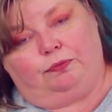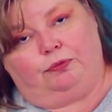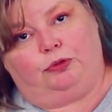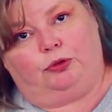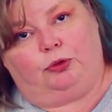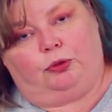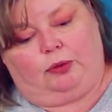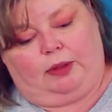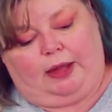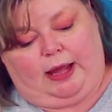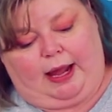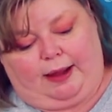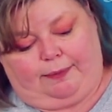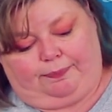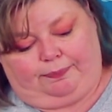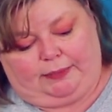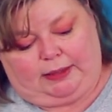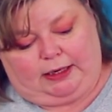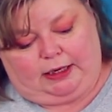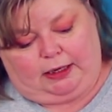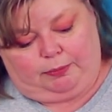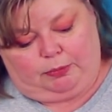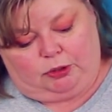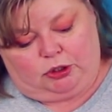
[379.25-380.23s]
through that.
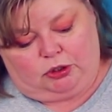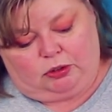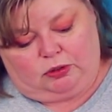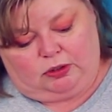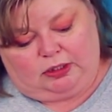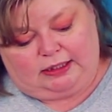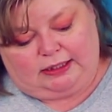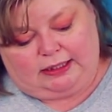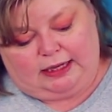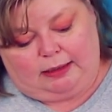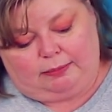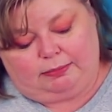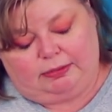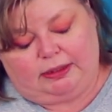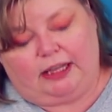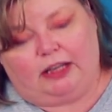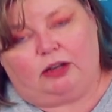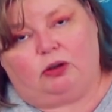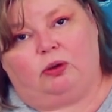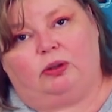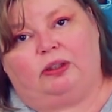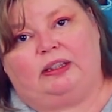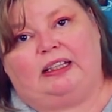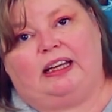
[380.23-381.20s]
And I'm going to do the same
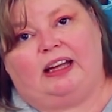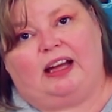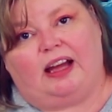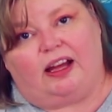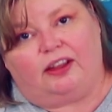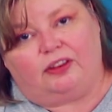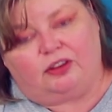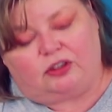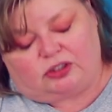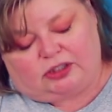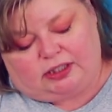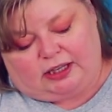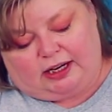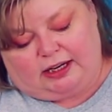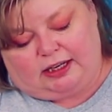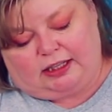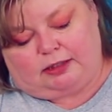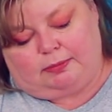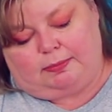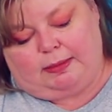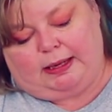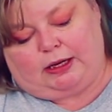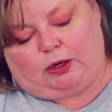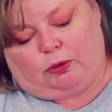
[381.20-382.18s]
thing on the other side,
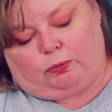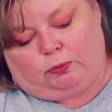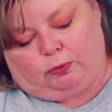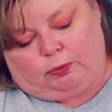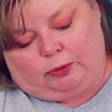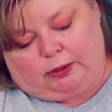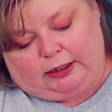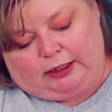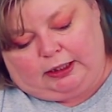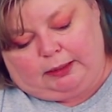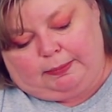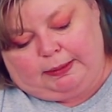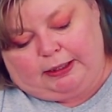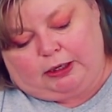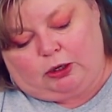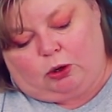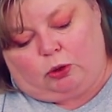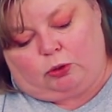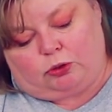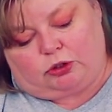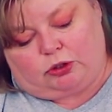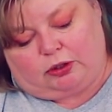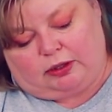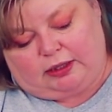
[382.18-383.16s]
is make a really big
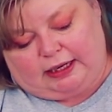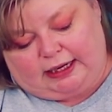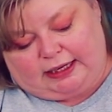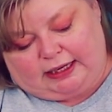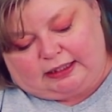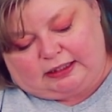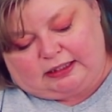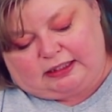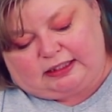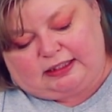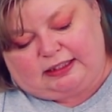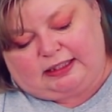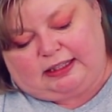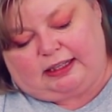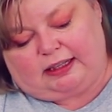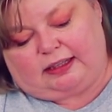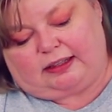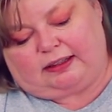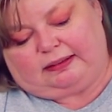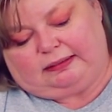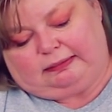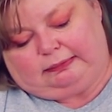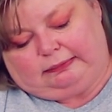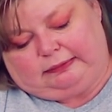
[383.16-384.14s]
hole so that I can
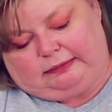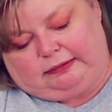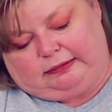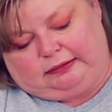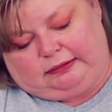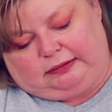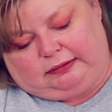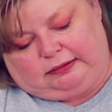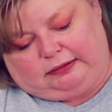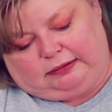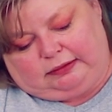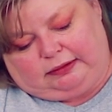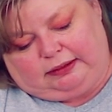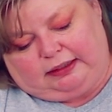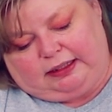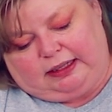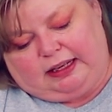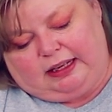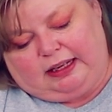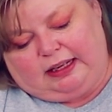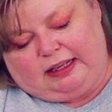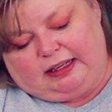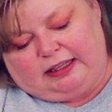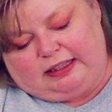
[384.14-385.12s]
stick
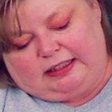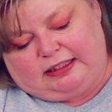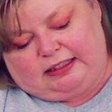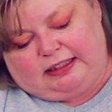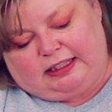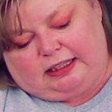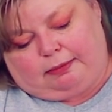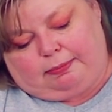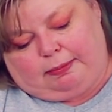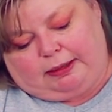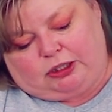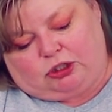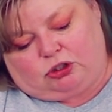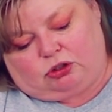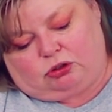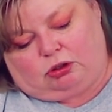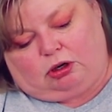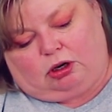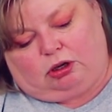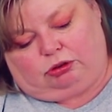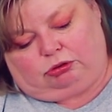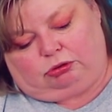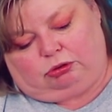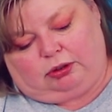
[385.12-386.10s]
my
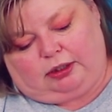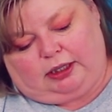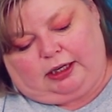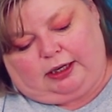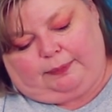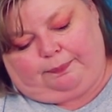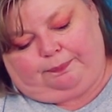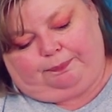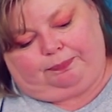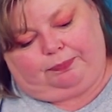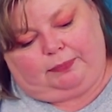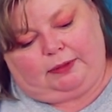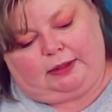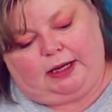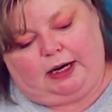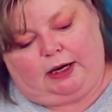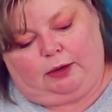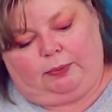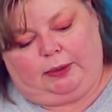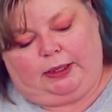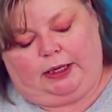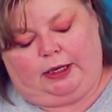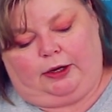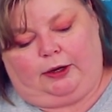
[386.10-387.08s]
straw through there.
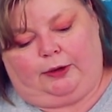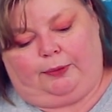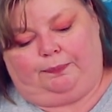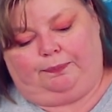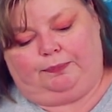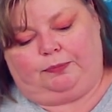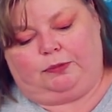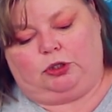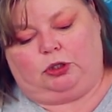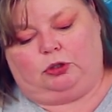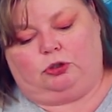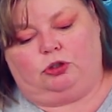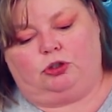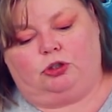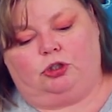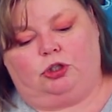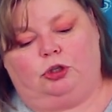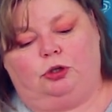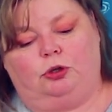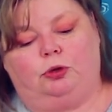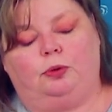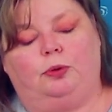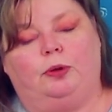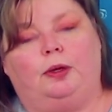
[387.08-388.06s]
There we go. To
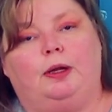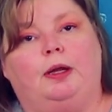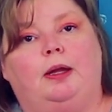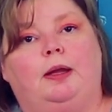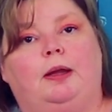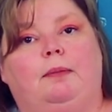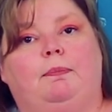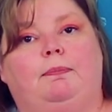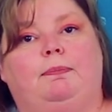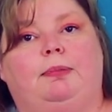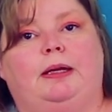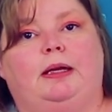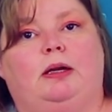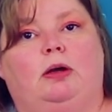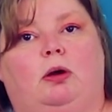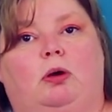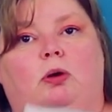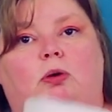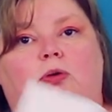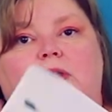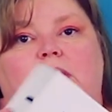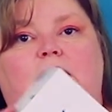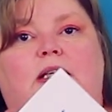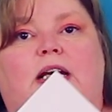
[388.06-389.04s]
2 big
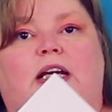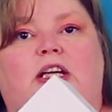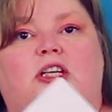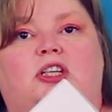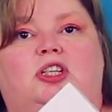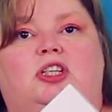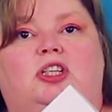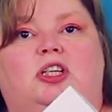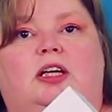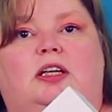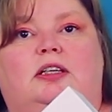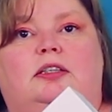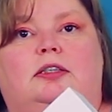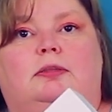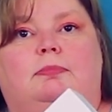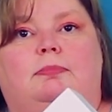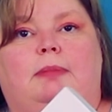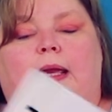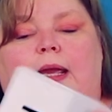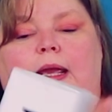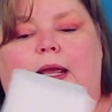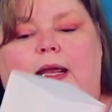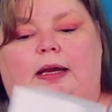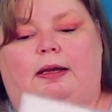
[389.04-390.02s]
holes that I just
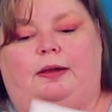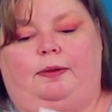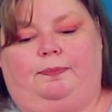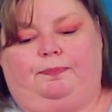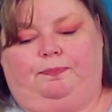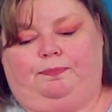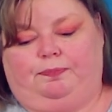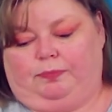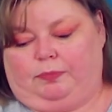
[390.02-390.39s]
made